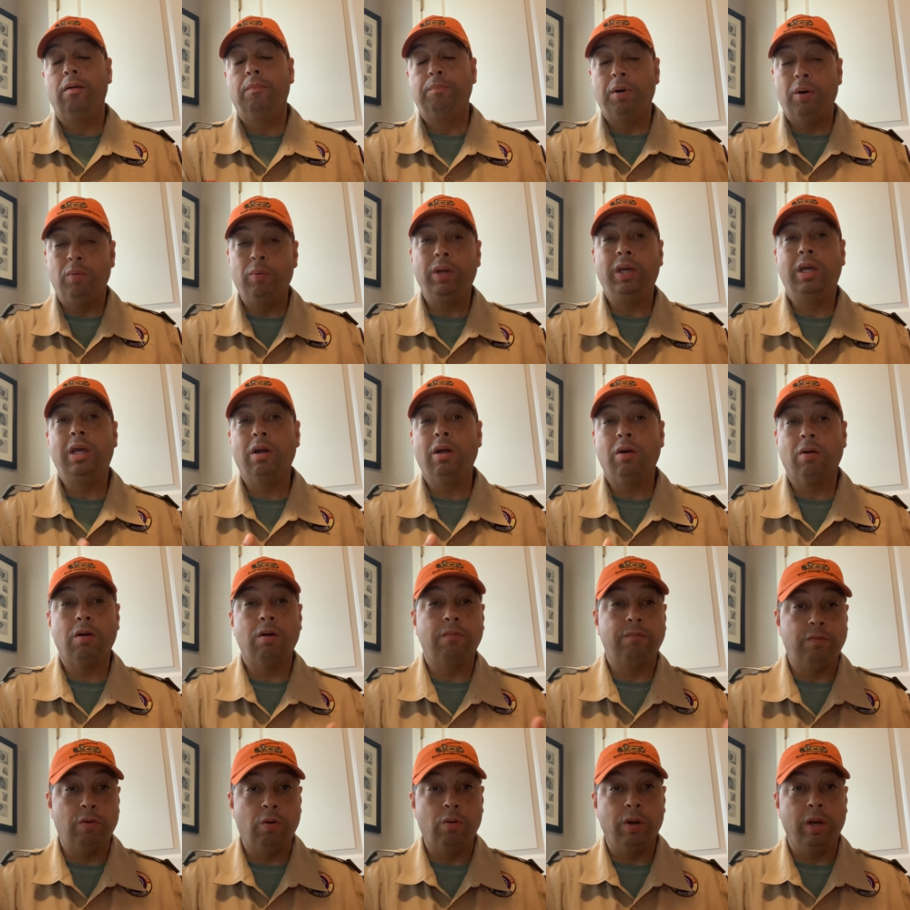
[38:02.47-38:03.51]
but we hear her
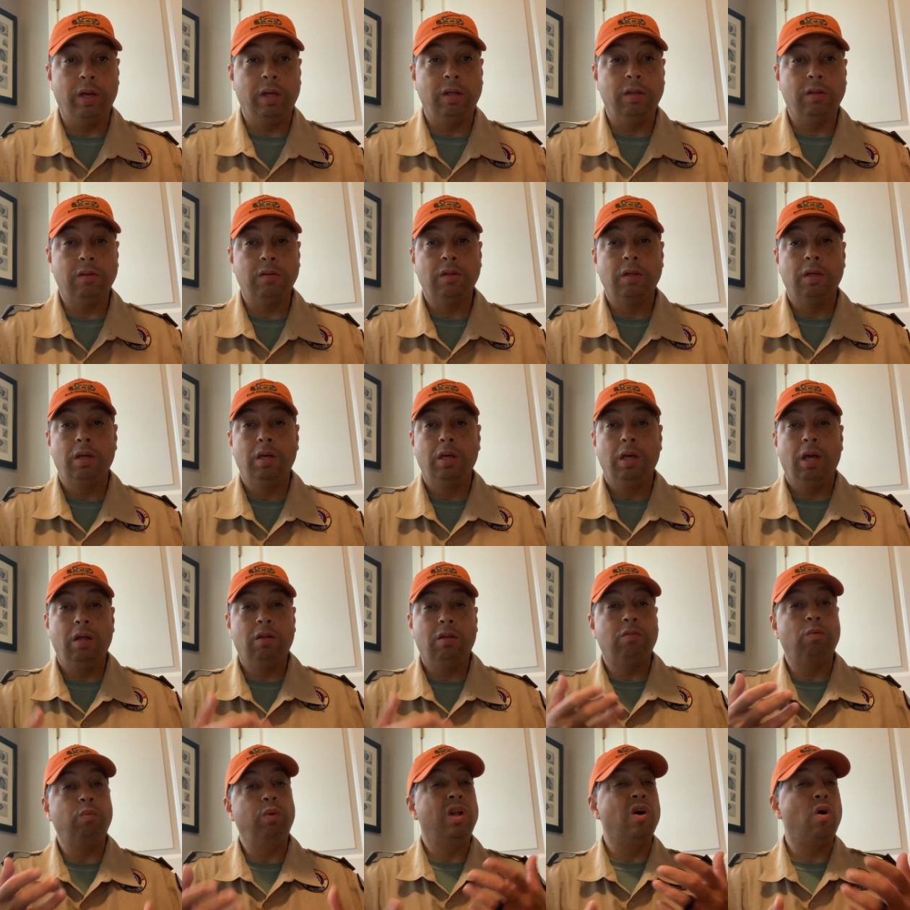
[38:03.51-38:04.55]
voice. And
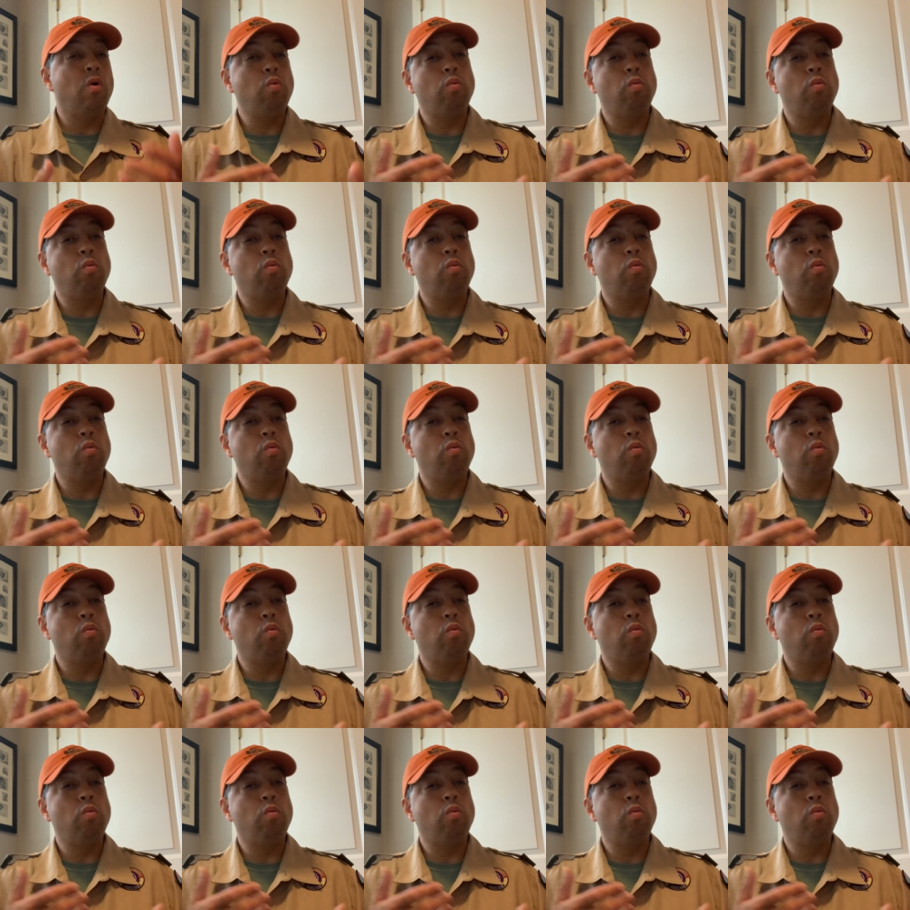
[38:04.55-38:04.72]
so we don't